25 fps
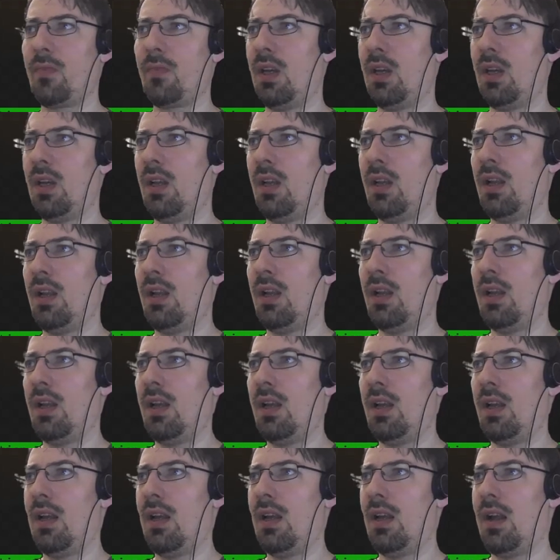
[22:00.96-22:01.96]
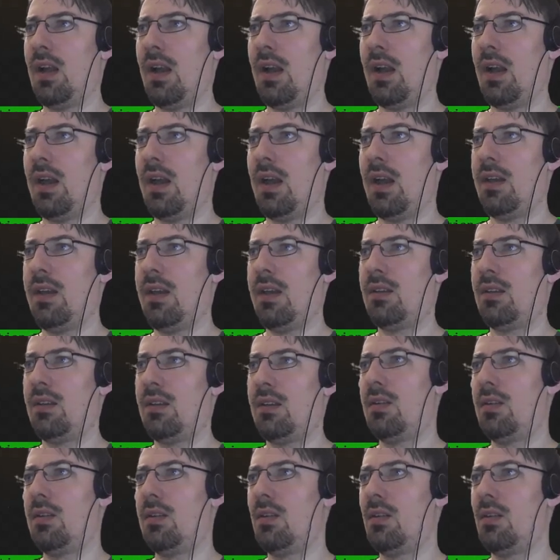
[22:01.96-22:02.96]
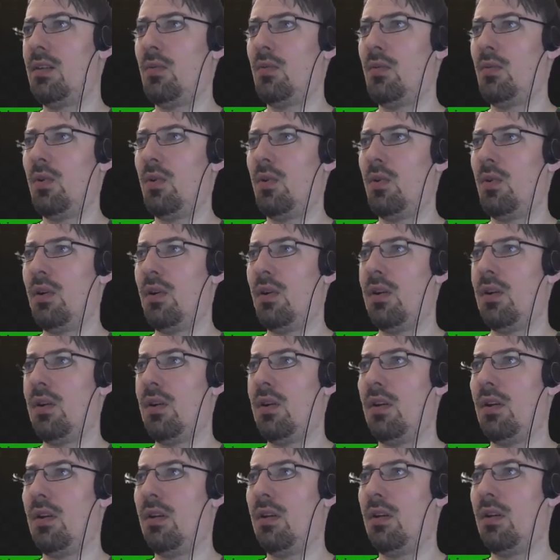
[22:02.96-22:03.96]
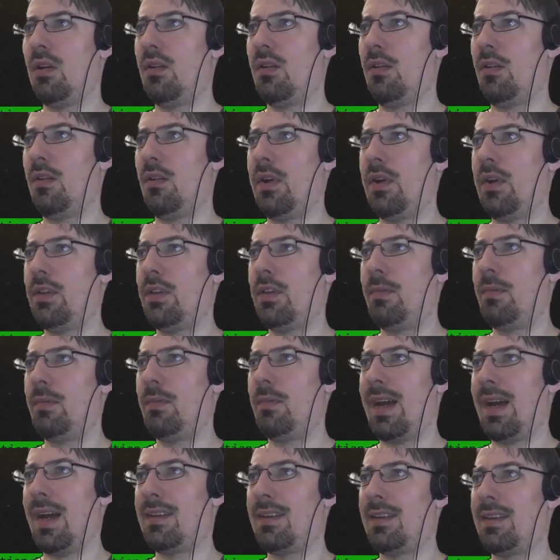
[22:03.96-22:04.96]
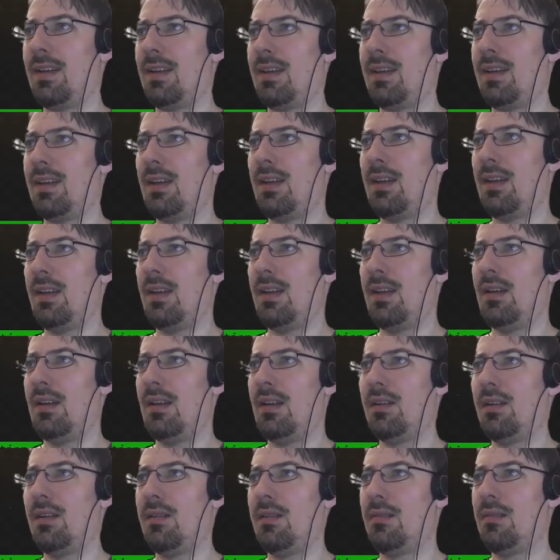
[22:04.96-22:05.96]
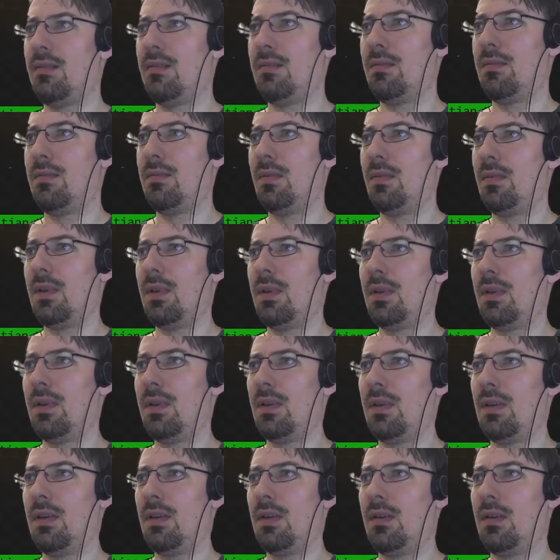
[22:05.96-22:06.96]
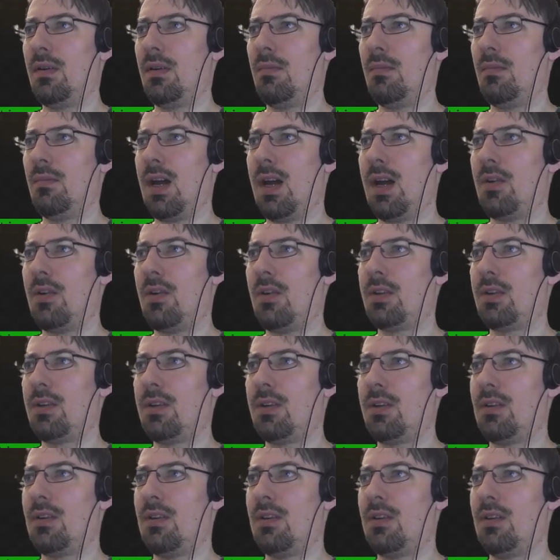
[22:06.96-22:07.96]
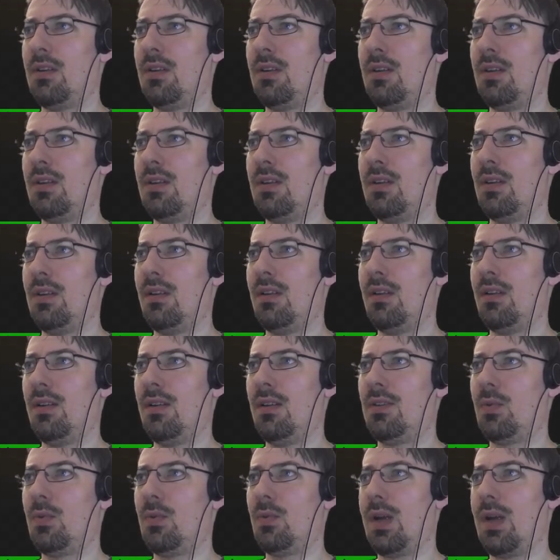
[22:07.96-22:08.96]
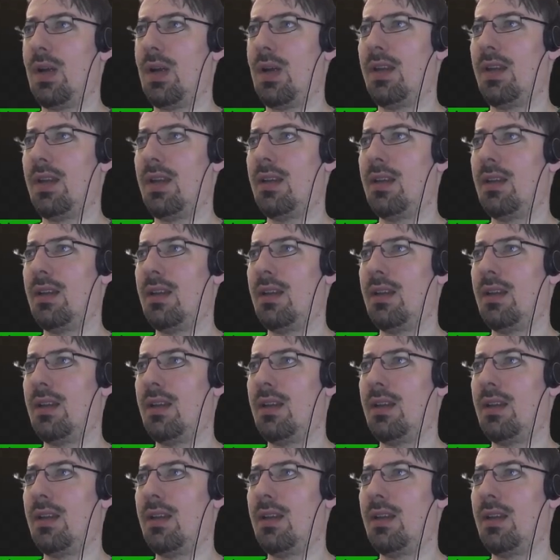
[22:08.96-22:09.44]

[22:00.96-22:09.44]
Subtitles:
And not very surprisingly, a browser is running and is using